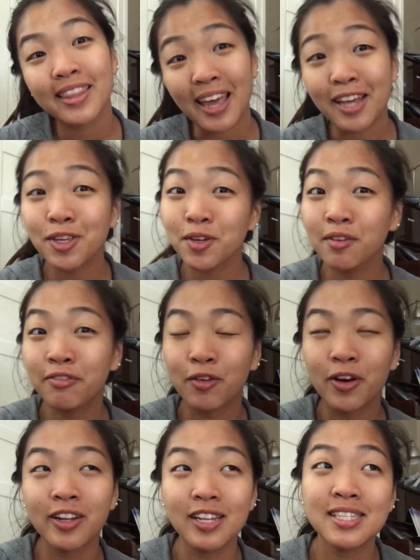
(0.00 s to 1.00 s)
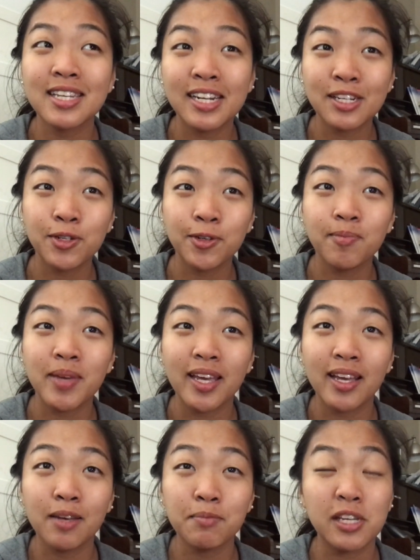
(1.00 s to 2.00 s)
thank you for listening to
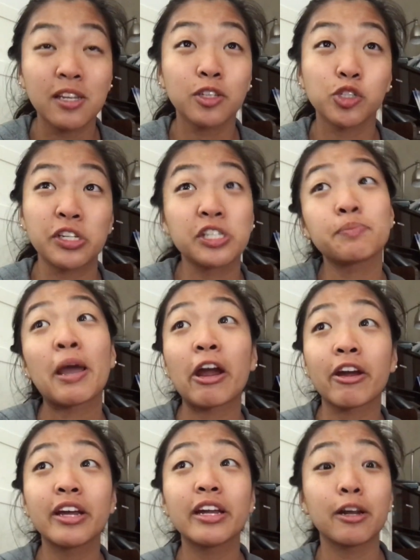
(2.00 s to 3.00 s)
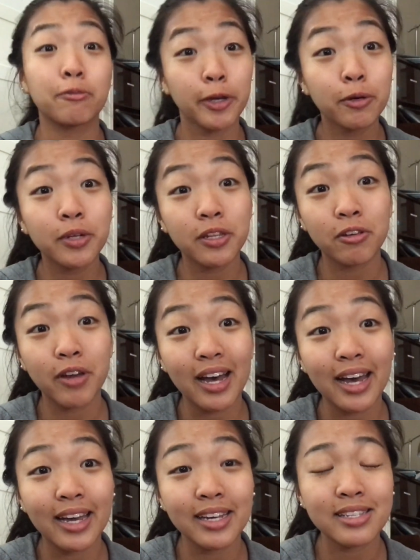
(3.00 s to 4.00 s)
me be transparent and real with you
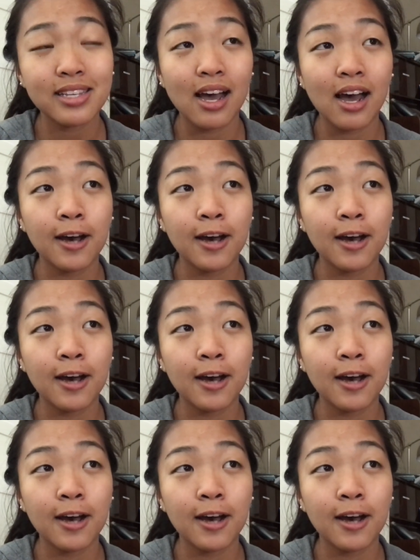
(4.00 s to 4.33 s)
guys.